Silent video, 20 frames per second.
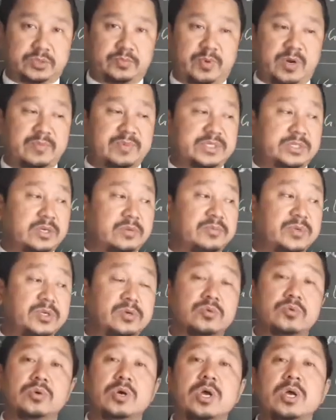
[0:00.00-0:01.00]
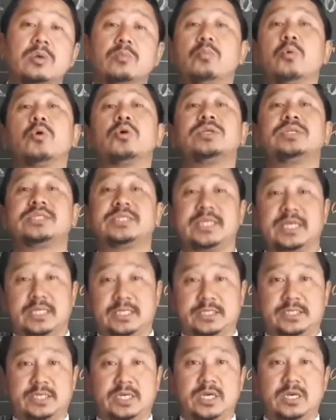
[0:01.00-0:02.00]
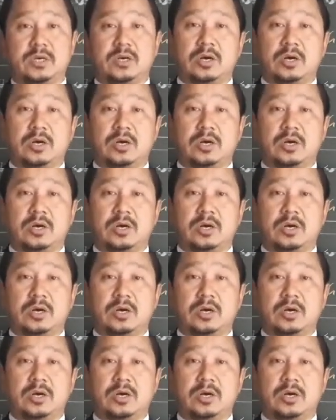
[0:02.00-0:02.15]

formation of new bone cells.